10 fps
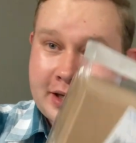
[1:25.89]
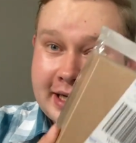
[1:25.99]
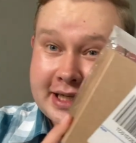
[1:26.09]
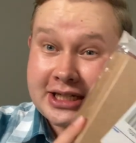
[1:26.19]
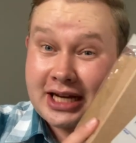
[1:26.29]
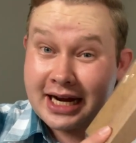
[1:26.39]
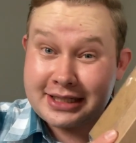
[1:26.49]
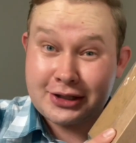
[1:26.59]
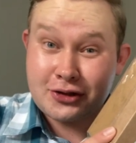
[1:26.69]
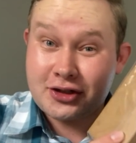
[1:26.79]

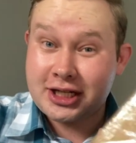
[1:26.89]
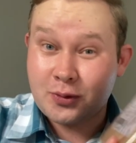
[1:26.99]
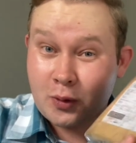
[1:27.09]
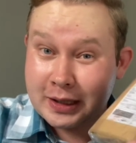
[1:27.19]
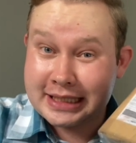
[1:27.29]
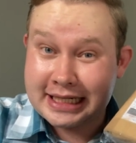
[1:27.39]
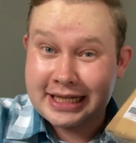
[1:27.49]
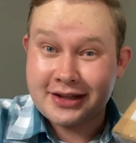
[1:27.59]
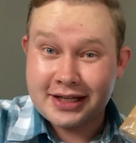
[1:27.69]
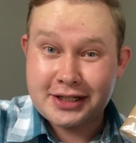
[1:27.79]
Excited to see what's
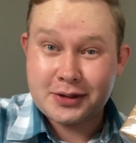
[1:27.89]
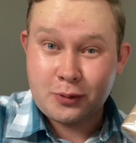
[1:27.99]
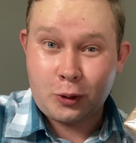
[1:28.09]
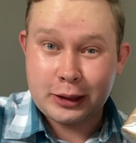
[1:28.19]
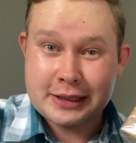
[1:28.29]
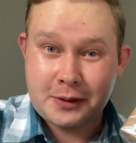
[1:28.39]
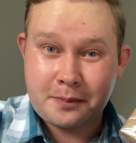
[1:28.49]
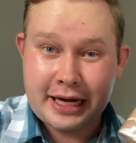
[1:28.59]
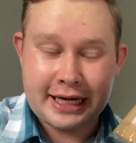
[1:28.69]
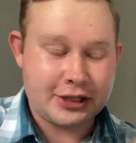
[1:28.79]
in this small little
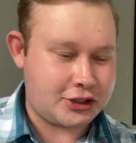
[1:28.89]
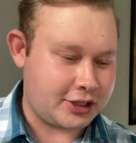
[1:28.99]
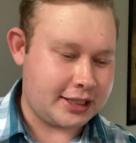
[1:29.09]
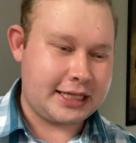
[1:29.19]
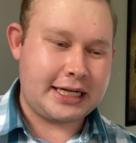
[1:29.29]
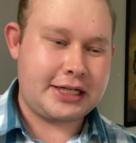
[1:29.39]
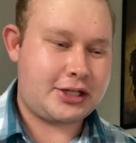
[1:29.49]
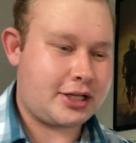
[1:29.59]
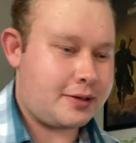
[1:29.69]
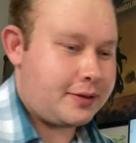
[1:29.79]
package.
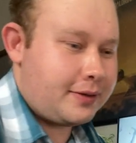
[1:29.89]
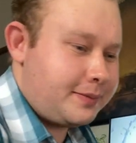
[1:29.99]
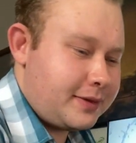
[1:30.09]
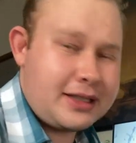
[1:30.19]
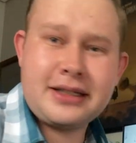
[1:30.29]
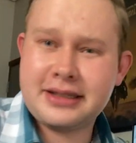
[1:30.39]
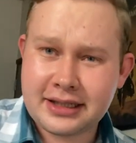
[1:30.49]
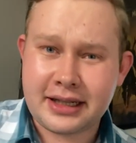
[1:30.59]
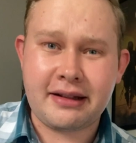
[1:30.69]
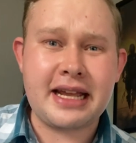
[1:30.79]
So
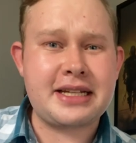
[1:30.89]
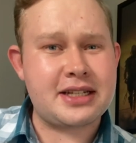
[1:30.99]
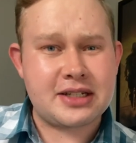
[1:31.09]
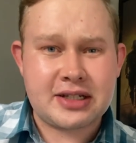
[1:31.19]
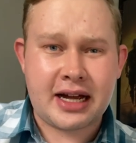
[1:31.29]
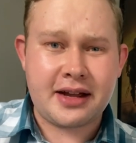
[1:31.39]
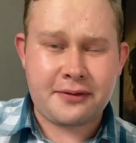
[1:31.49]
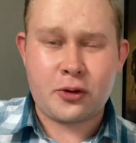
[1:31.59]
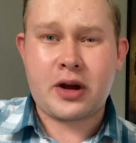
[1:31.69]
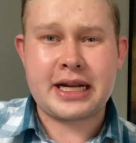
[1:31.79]
let's
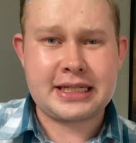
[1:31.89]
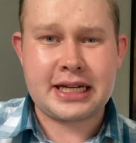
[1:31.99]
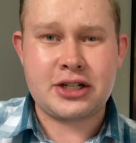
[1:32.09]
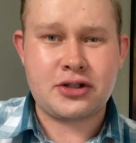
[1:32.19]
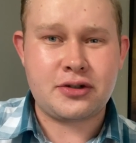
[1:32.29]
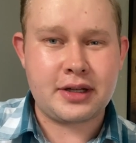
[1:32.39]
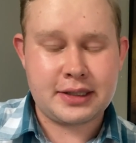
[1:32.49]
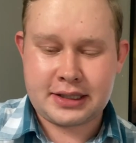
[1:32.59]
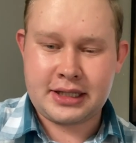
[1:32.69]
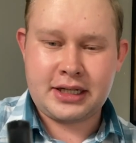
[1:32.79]
dive right into this.